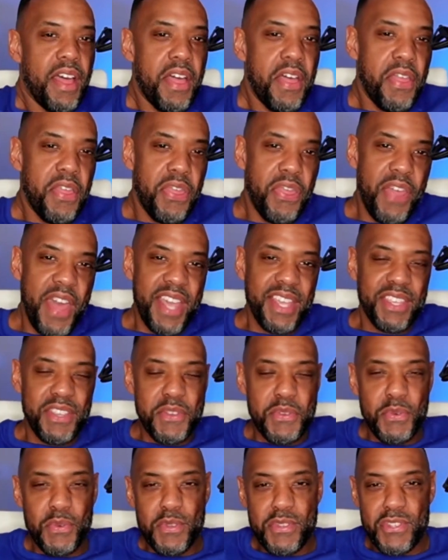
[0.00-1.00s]
Thank
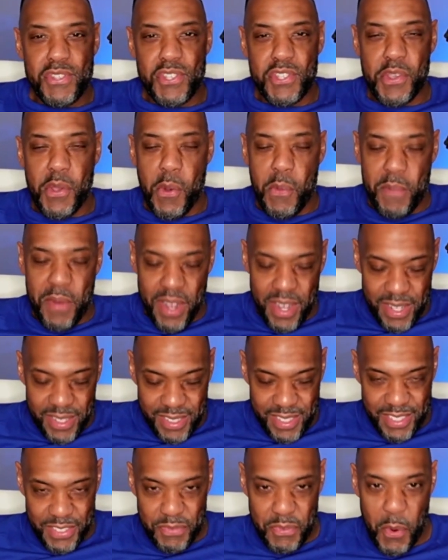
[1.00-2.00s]
you so
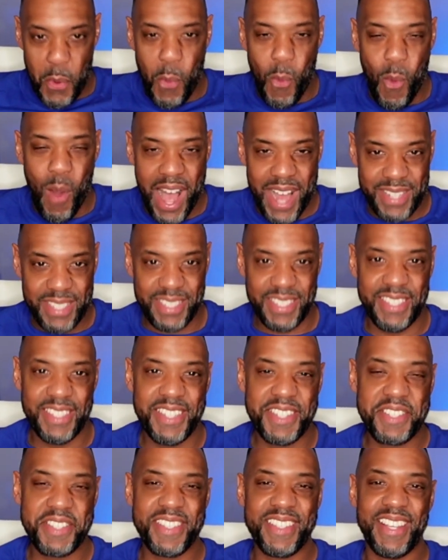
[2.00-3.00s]
much for watching.
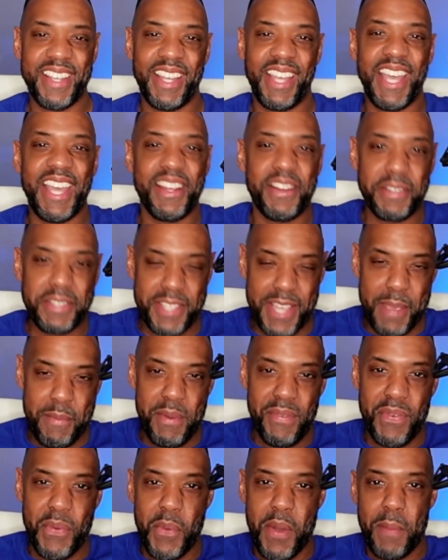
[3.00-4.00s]
This is the
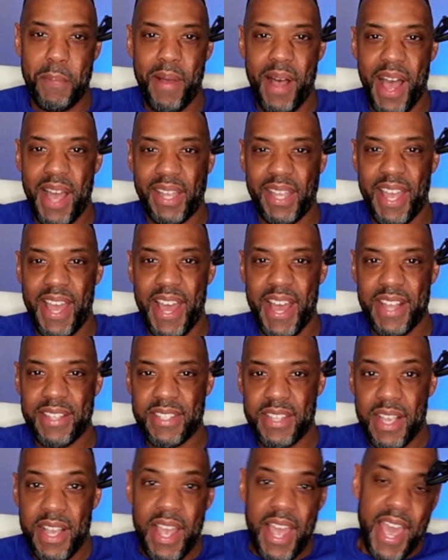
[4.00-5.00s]
Entertainment for One podcast,
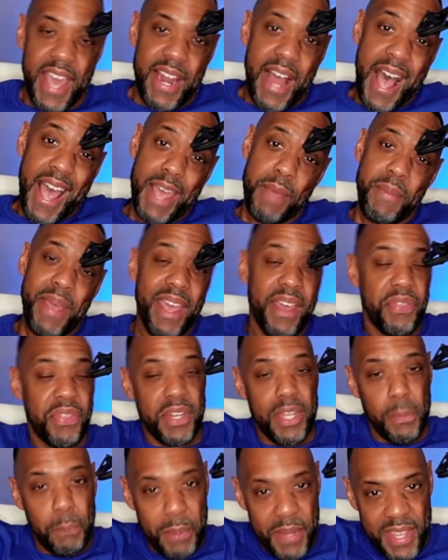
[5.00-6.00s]
and I am
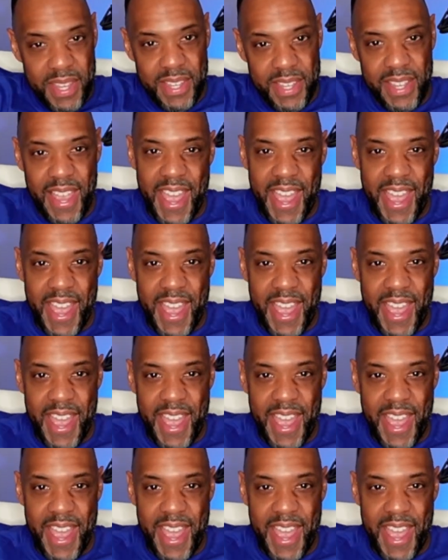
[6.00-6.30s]
Anthony P.